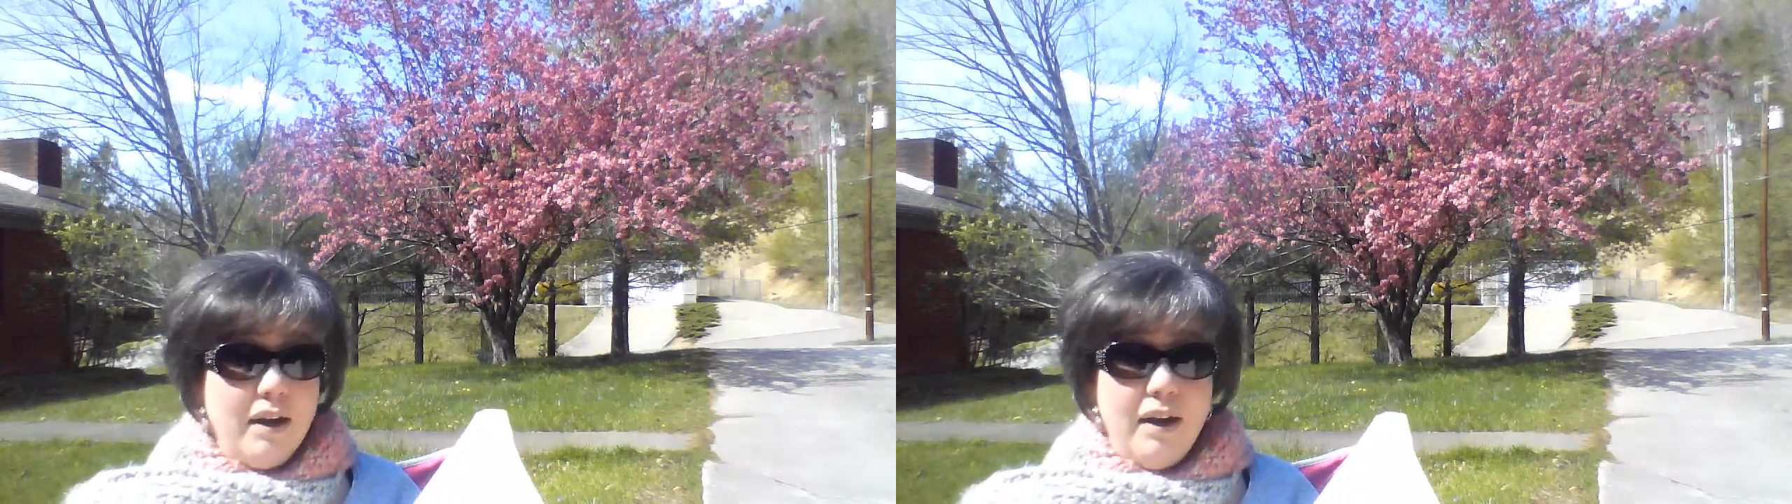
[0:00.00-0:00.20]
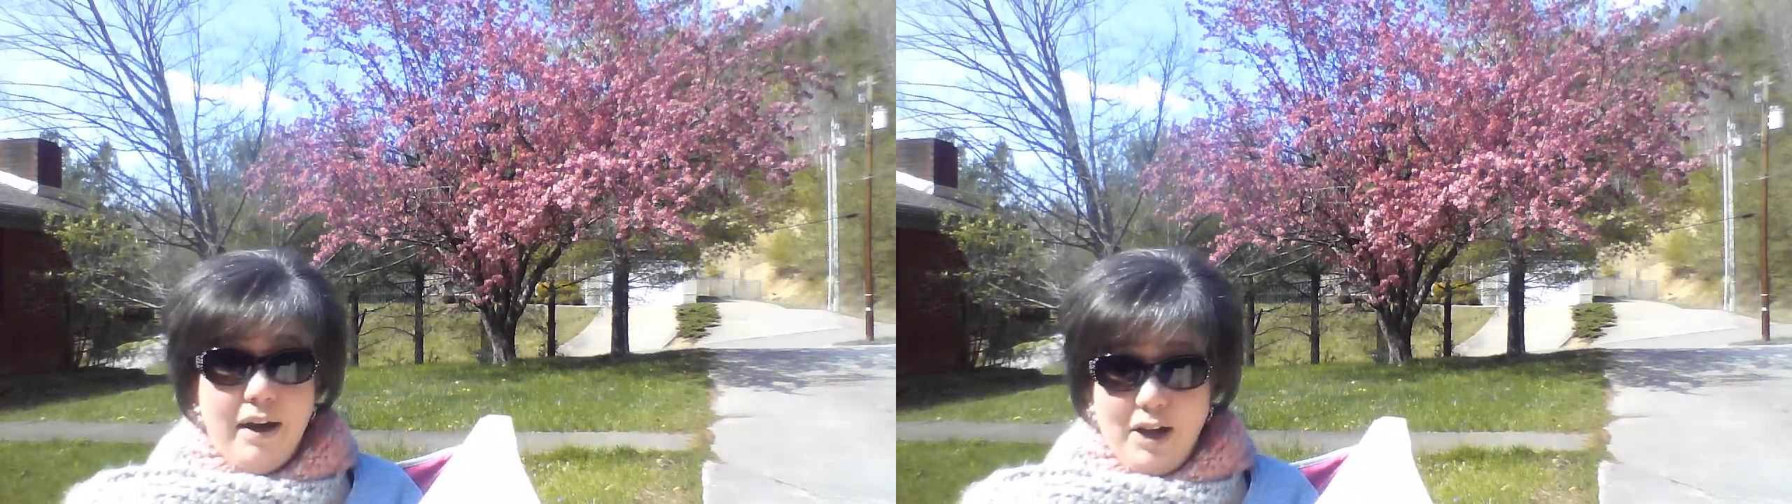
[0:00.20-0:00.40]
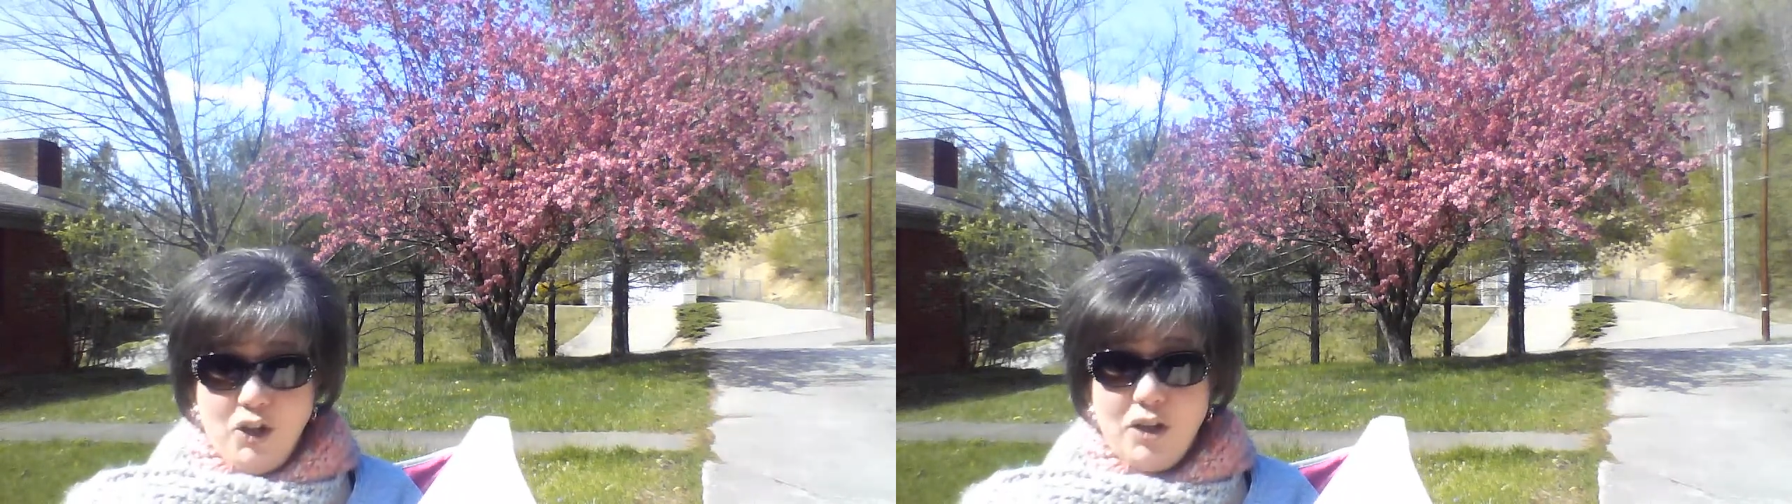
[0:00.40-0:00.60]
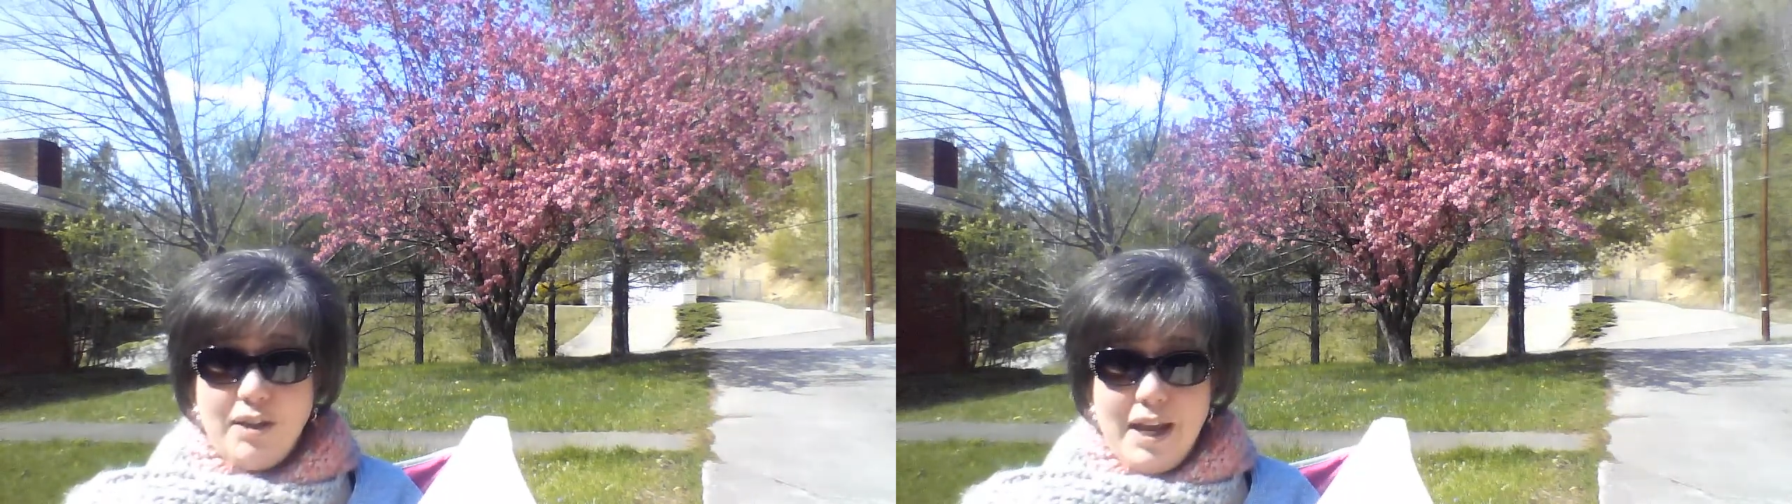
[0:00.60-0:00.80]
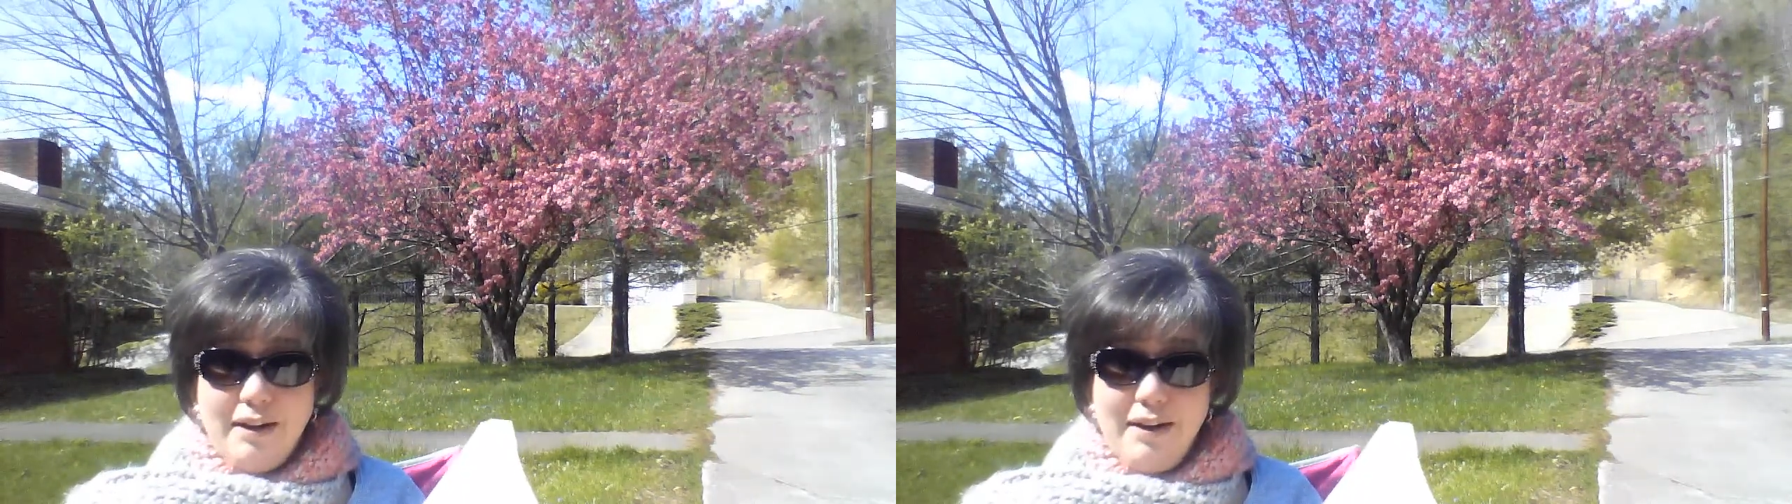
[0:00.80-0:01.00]
"I should
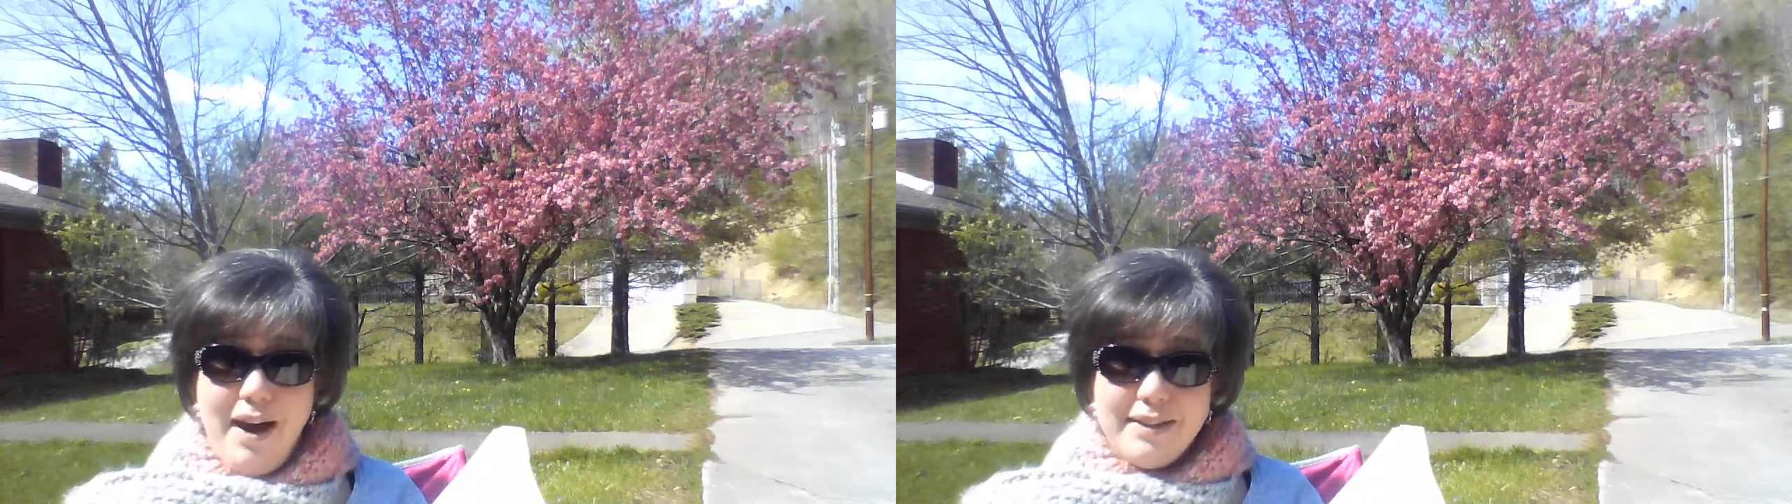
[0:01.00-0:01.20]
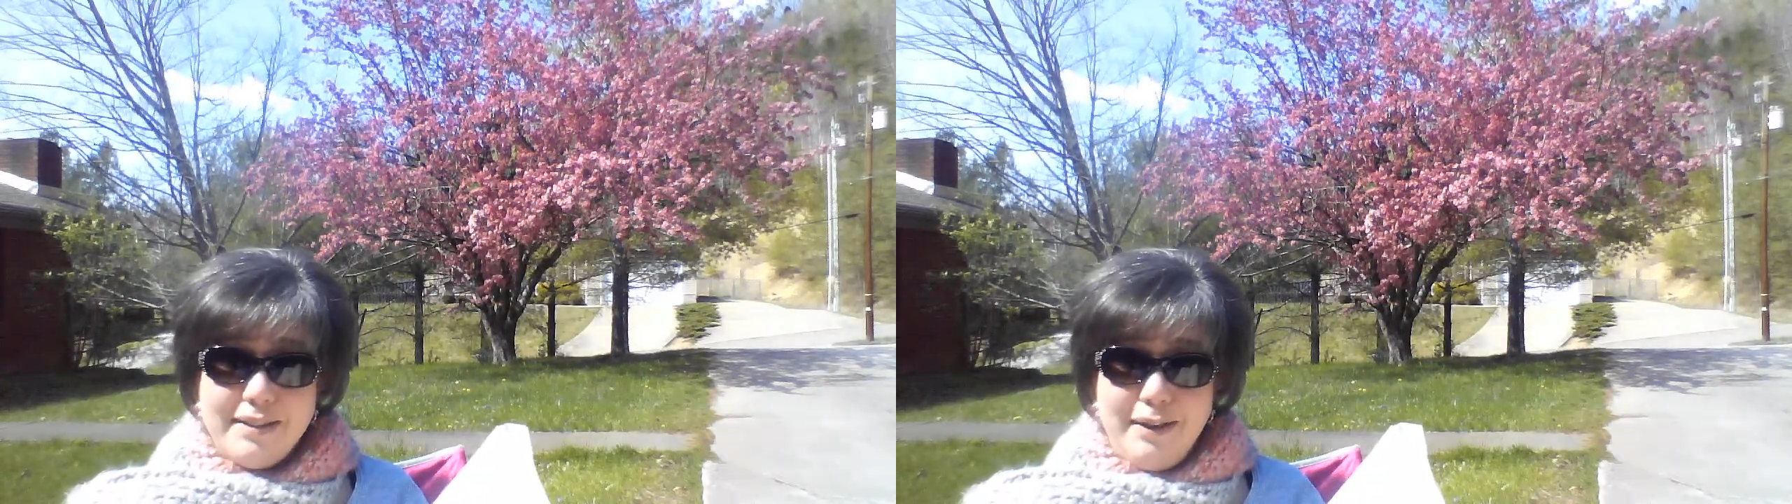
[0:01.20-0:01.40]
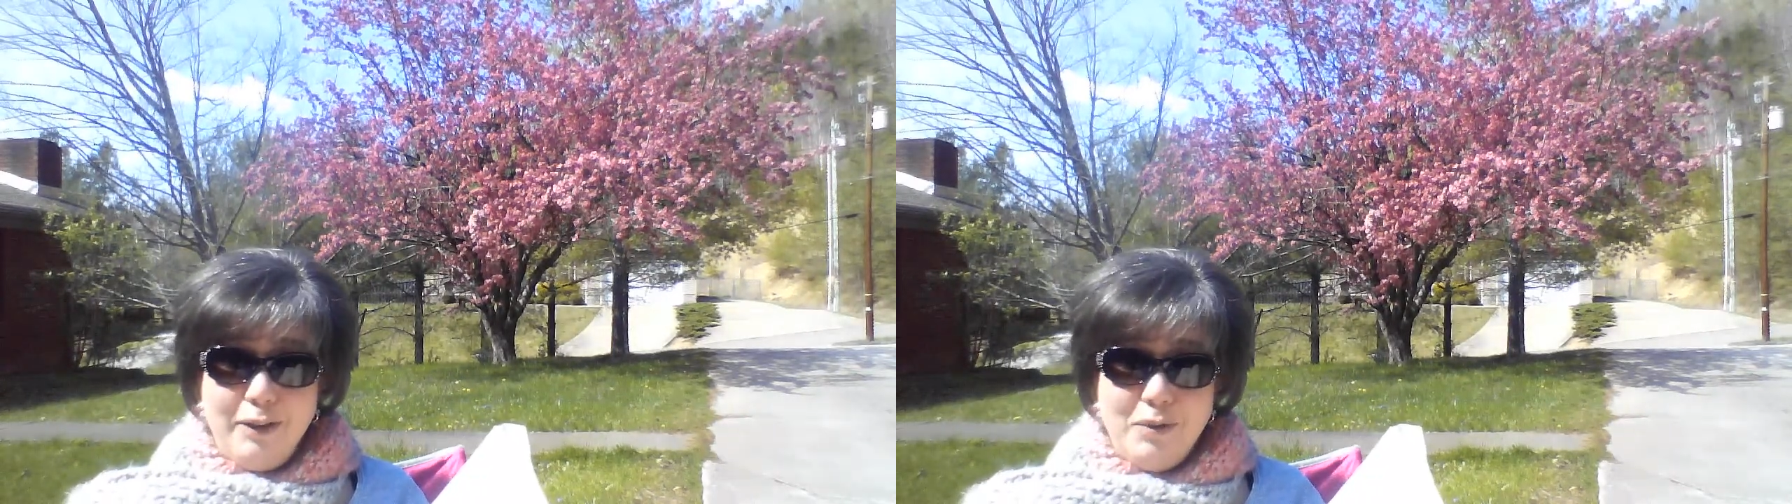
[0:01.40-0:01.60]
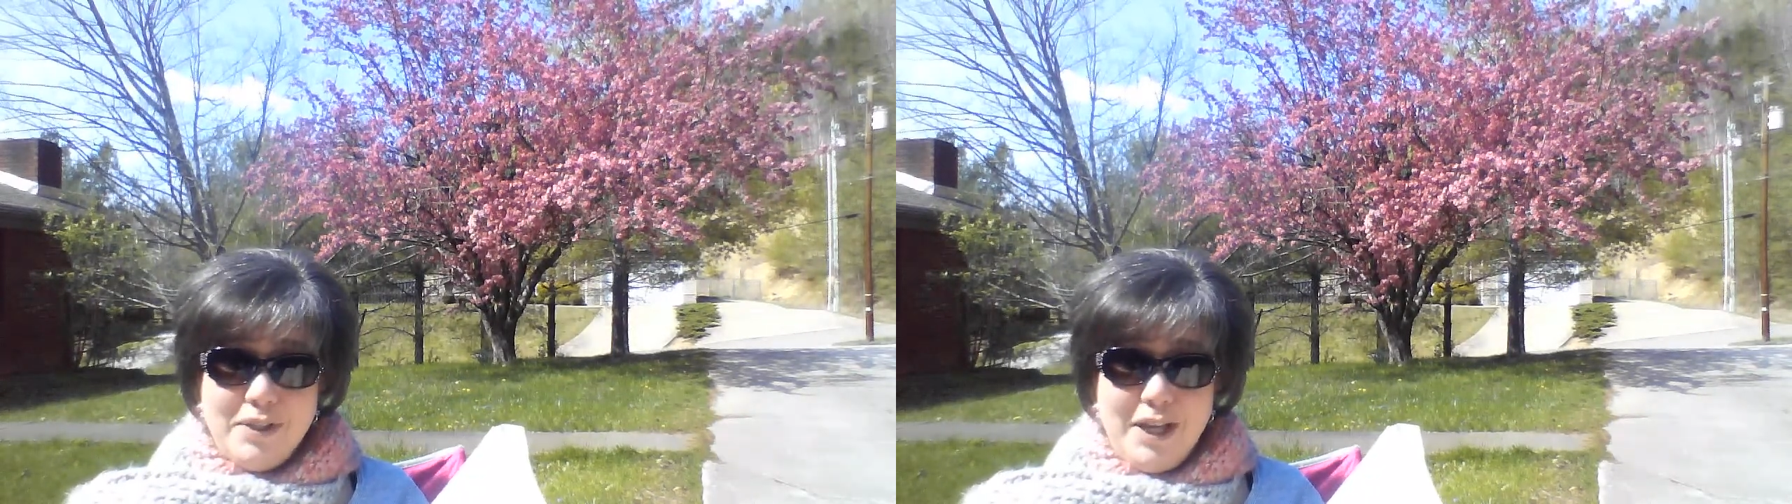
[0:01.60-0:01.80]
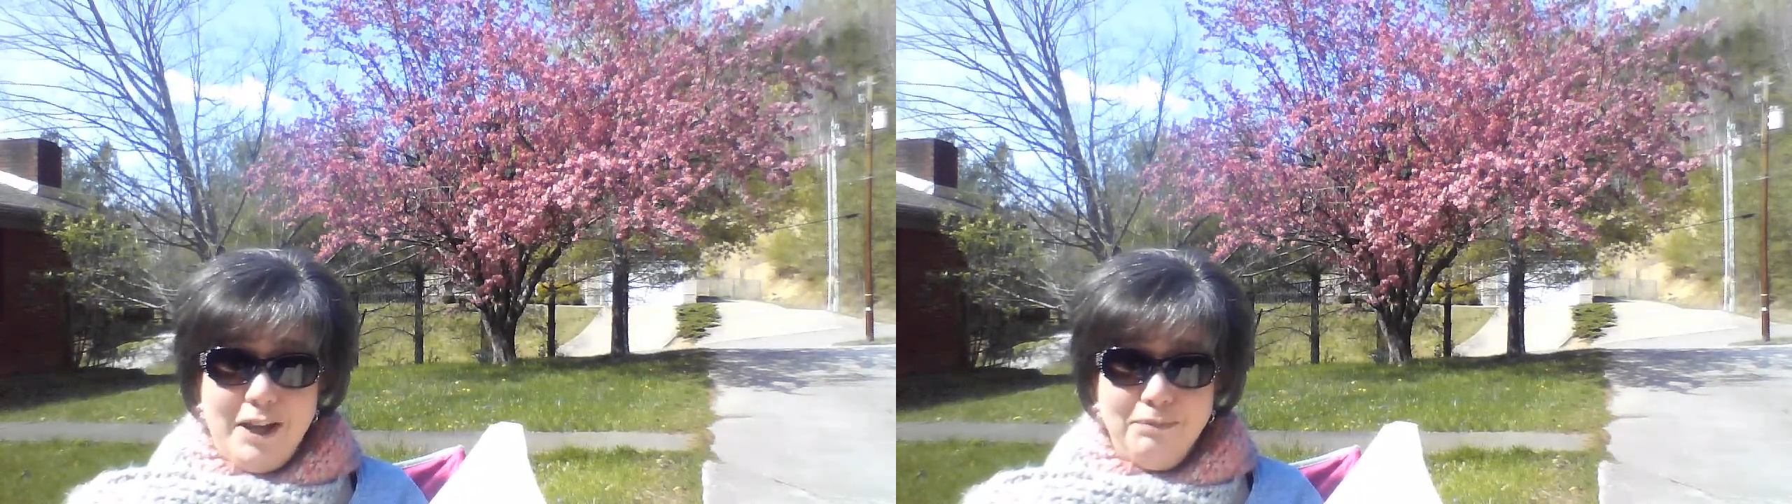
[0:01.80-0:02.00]
think not," said
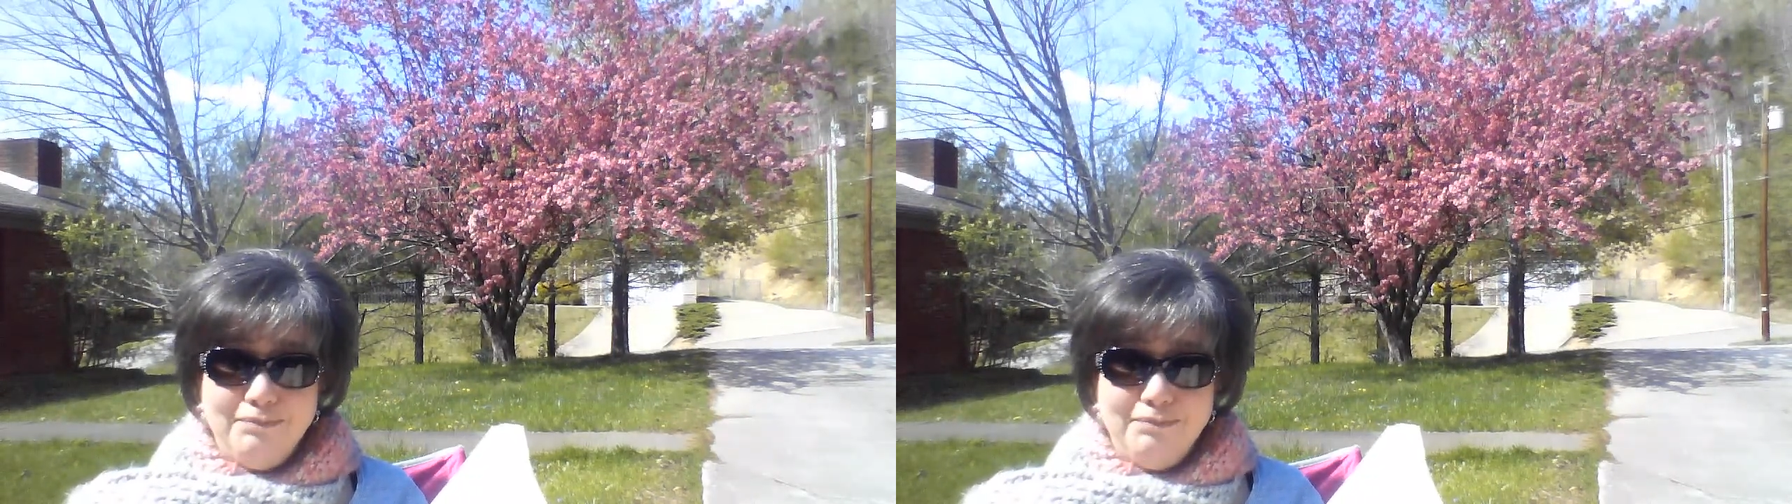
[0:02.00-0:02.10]
Lucy.